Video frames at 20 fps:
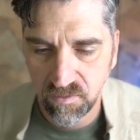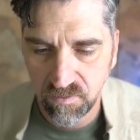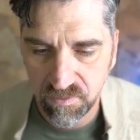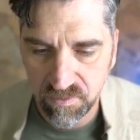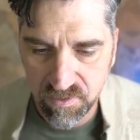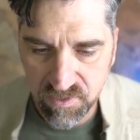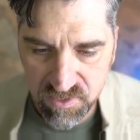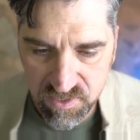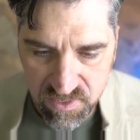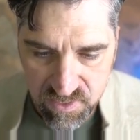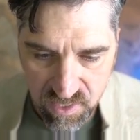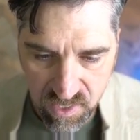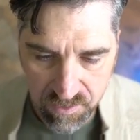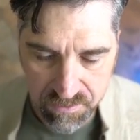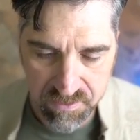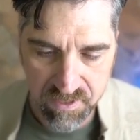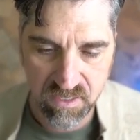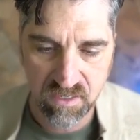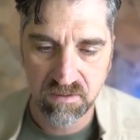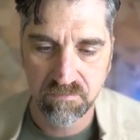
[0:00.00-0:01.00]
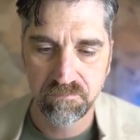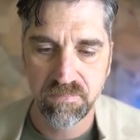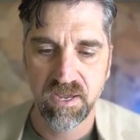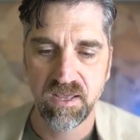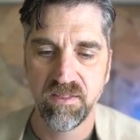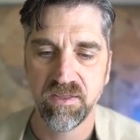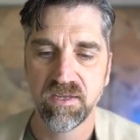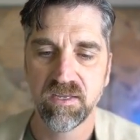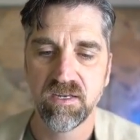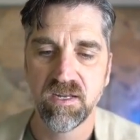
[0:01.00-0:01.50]
there's nothing
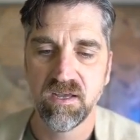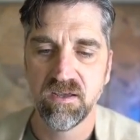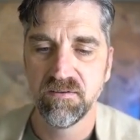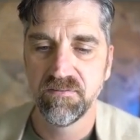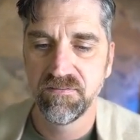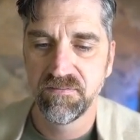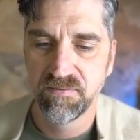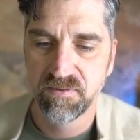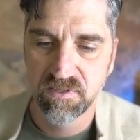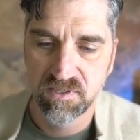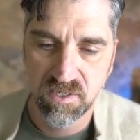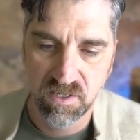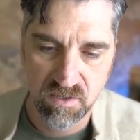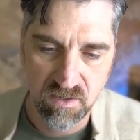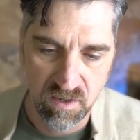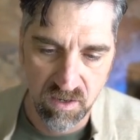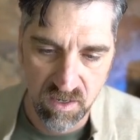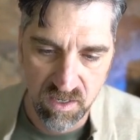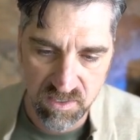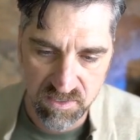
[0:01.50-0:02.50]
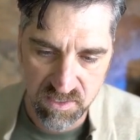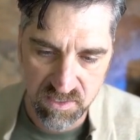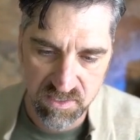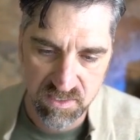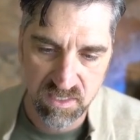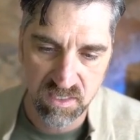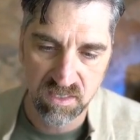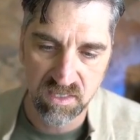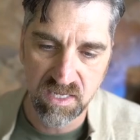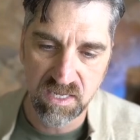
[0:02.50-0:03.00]
compelling enough to cause us
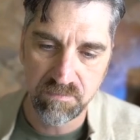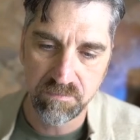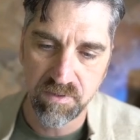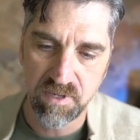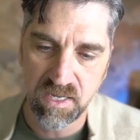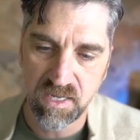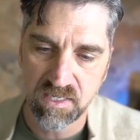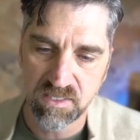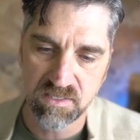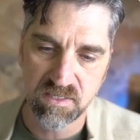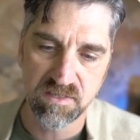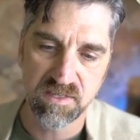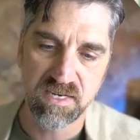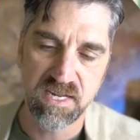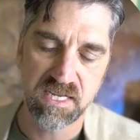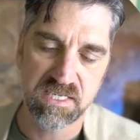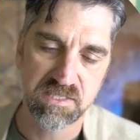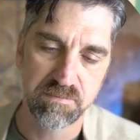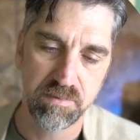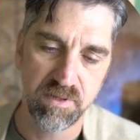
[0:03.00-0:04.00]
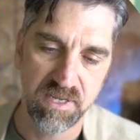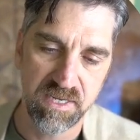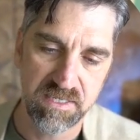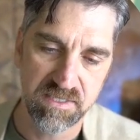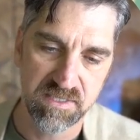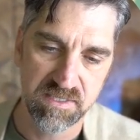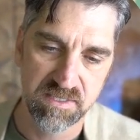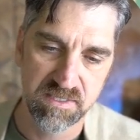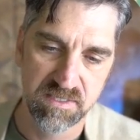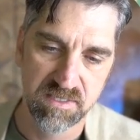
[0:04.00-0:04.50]
to leap into the next
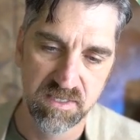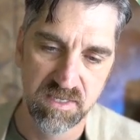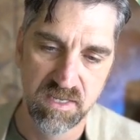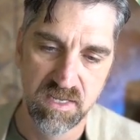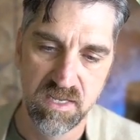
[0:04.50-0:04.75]
place.